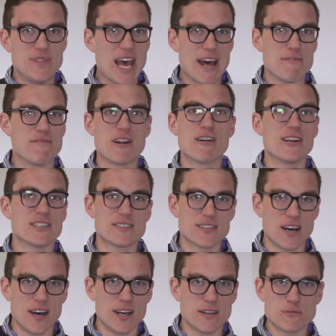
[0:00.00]
at various
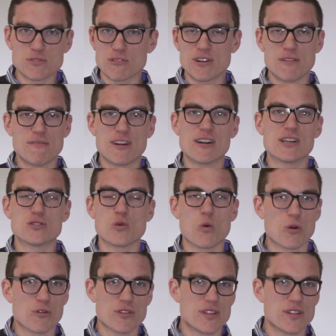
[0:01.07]
times or in a various order.